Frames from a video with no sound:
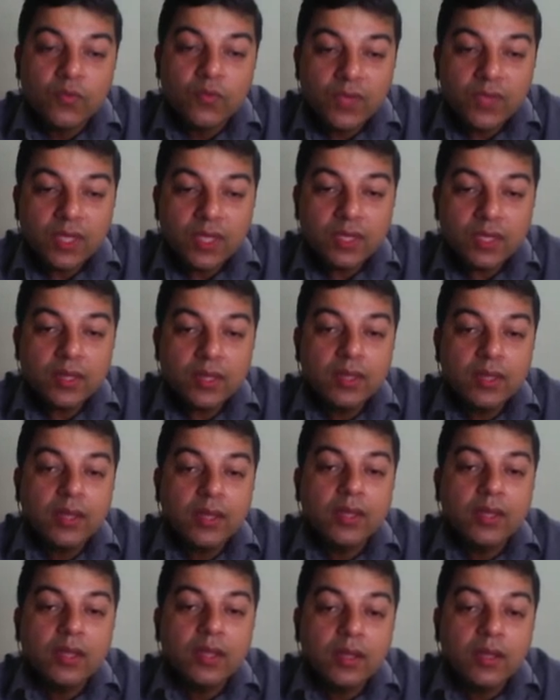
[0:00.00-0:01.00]
We
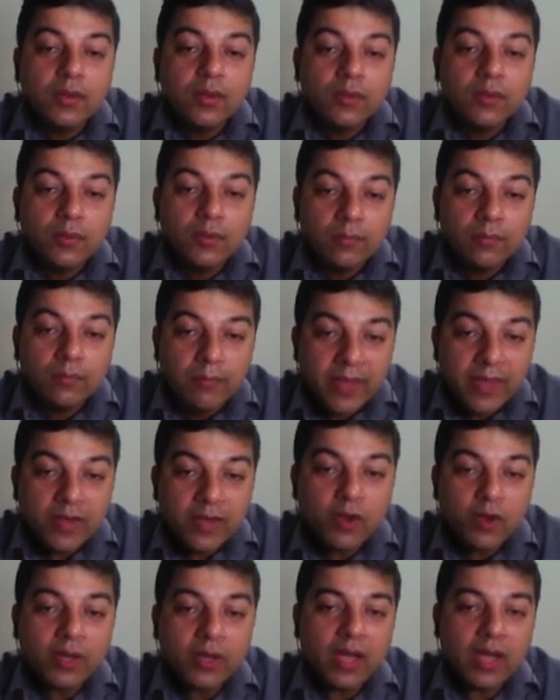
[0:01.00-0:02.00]
may
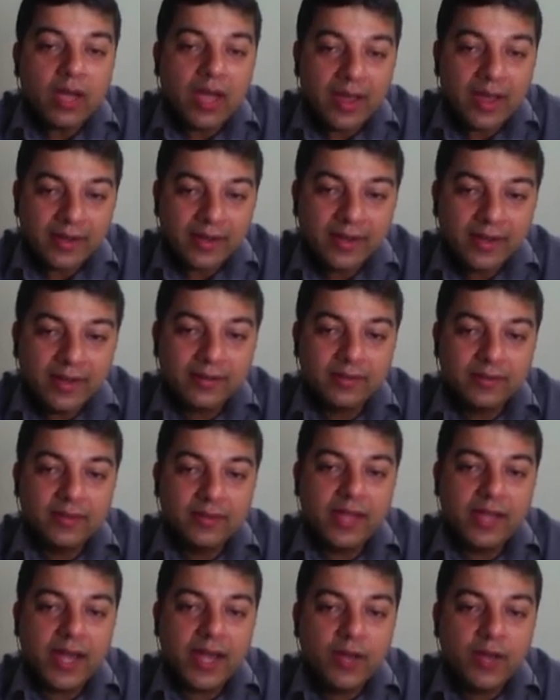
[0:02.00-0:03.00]
not harness
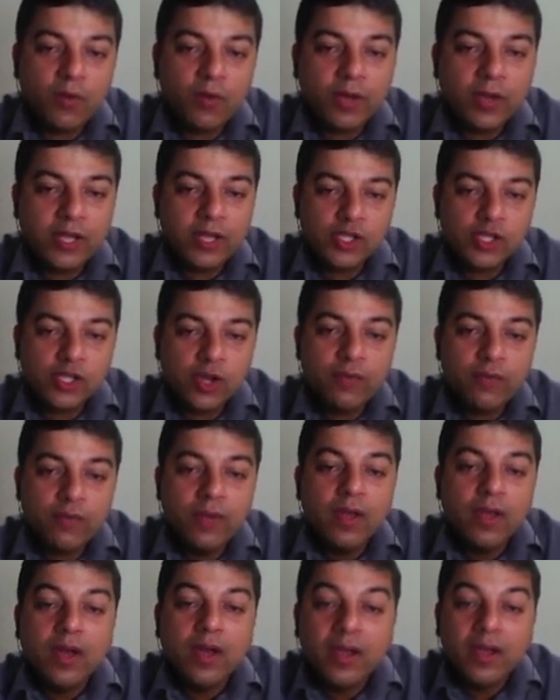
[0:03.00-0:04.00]
the advantage of
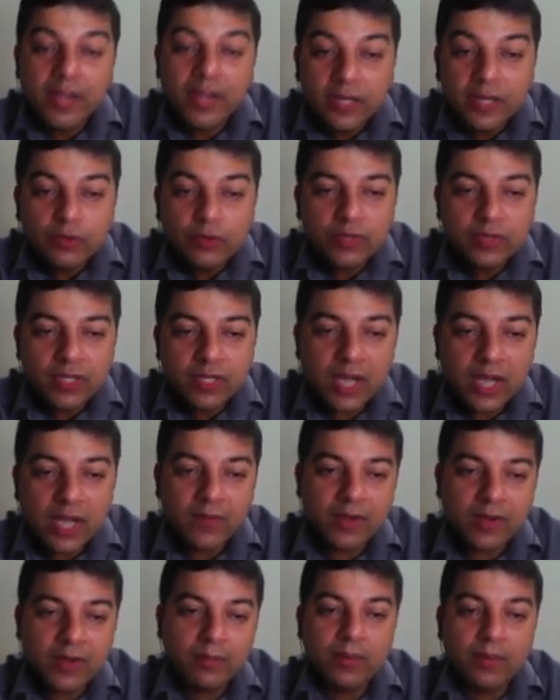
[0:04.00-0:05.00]
reusing
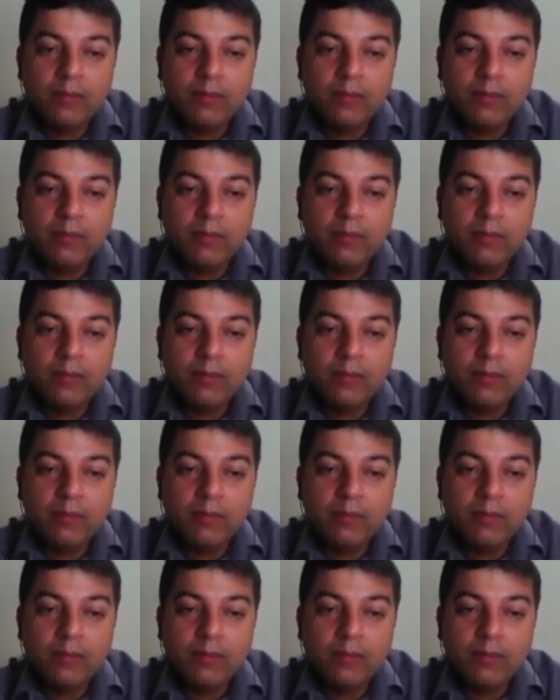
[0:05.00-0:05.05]
our